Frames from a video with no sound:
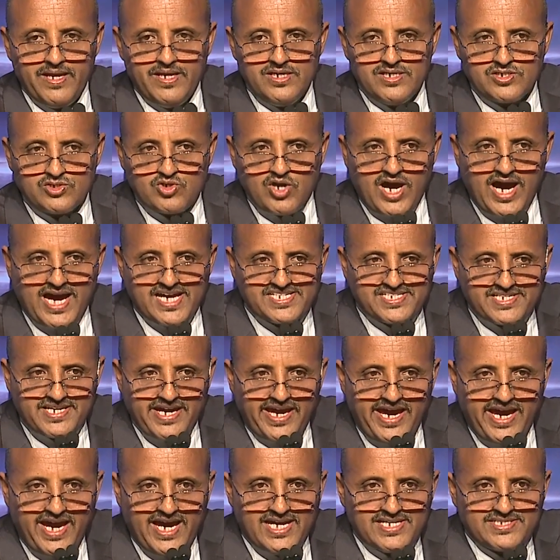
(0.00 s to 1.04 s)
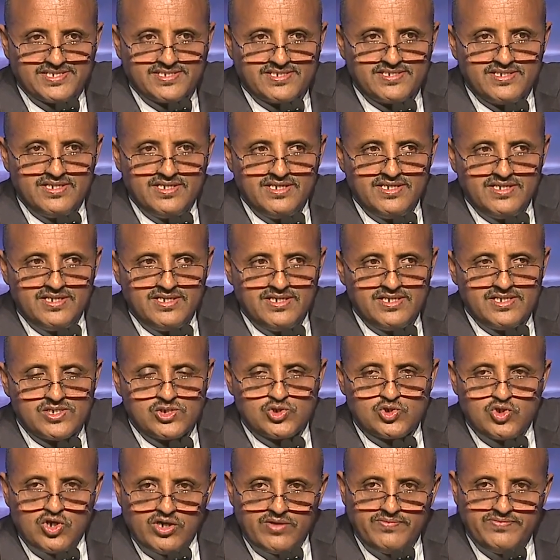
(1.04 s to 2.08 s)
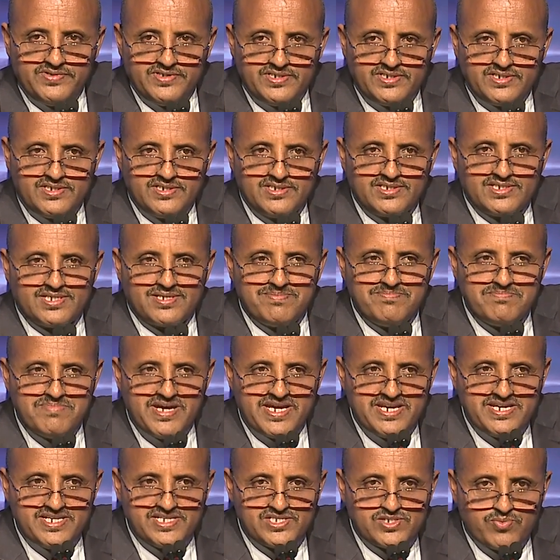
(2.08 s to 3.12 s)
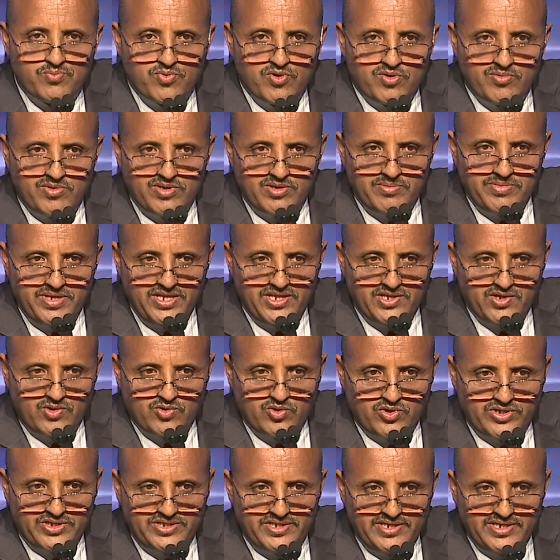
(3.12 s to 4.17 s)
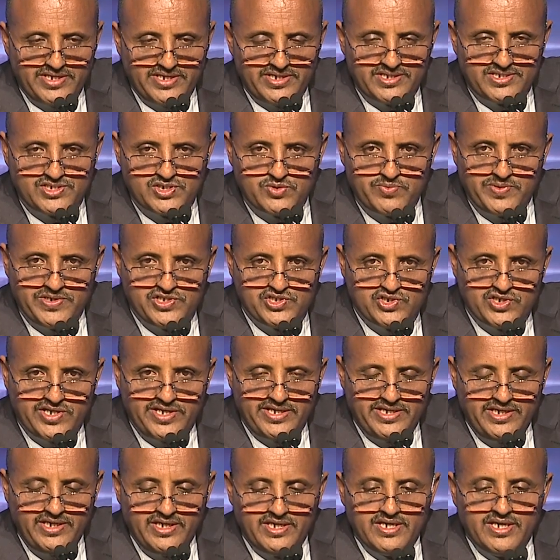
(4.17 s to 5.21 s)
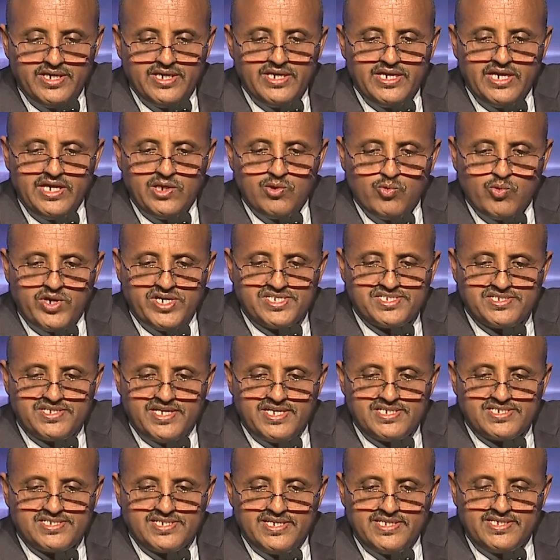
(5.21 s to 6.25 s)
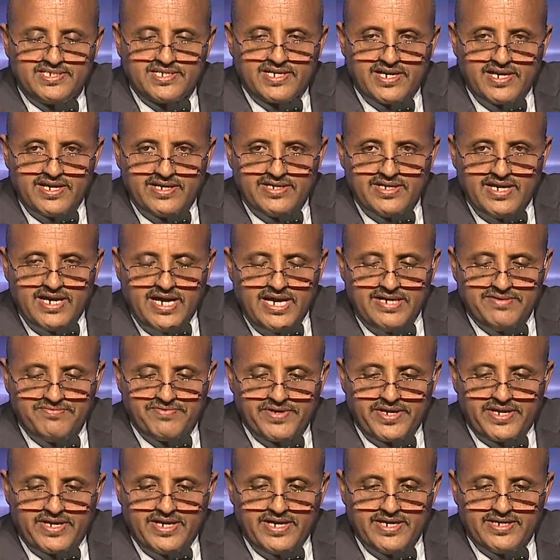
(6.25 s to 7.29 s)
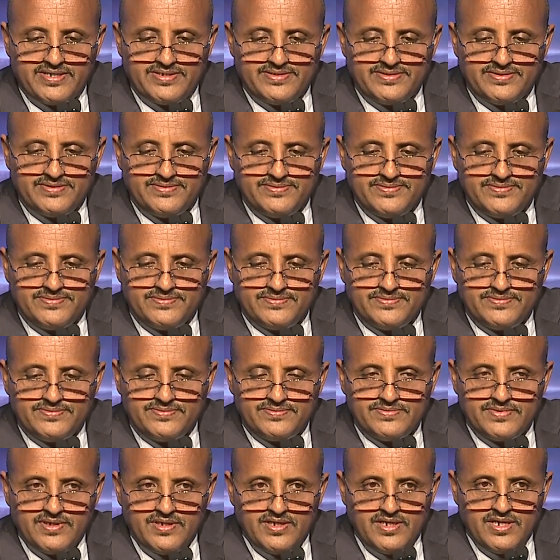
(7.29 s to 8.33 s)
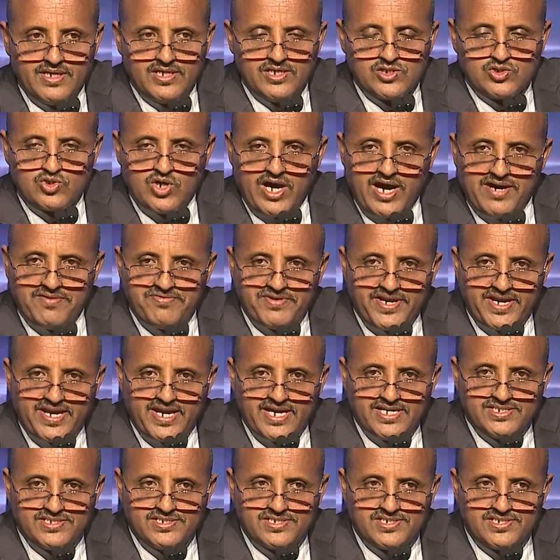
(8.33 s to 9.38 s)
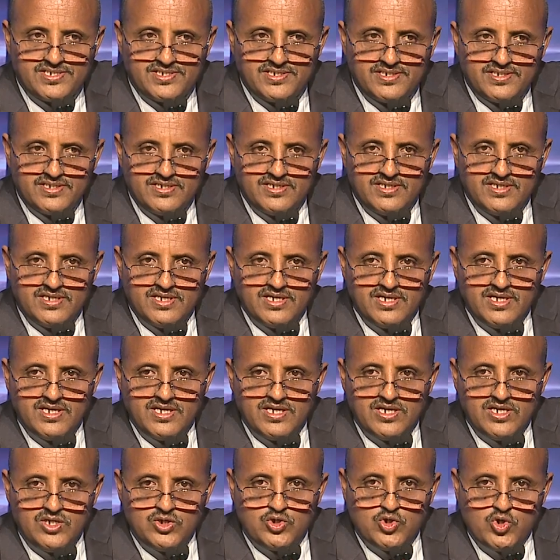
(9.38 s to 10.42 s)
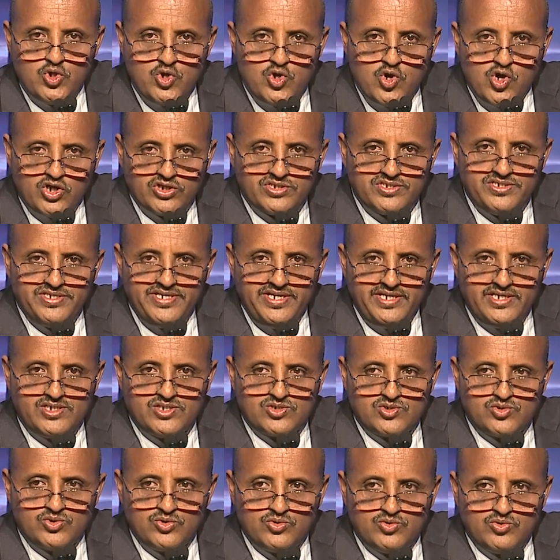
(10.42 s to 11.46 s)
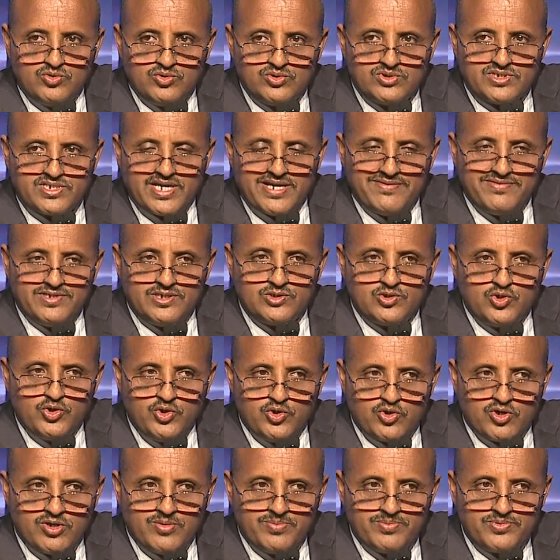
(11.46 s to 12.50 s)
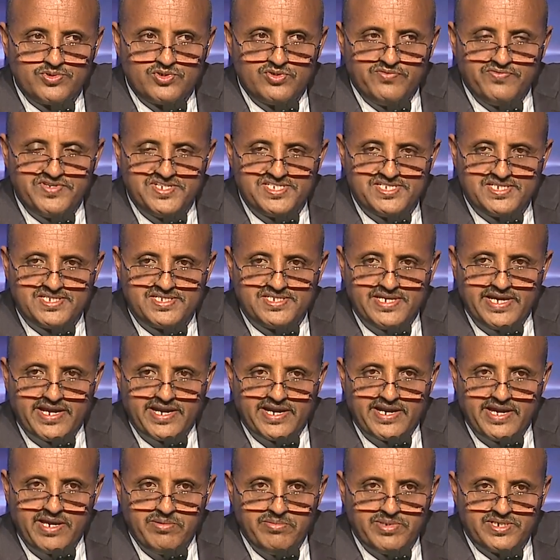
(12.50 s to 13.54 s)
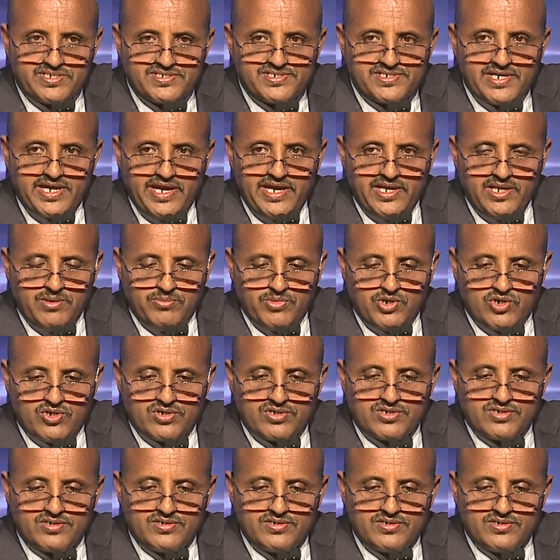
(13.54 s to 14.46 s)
So Askai has solved tremendous problem in the continent, especially in West and Central Africa. So Africans do not need to travel to Europe to visit their neighbors anymore.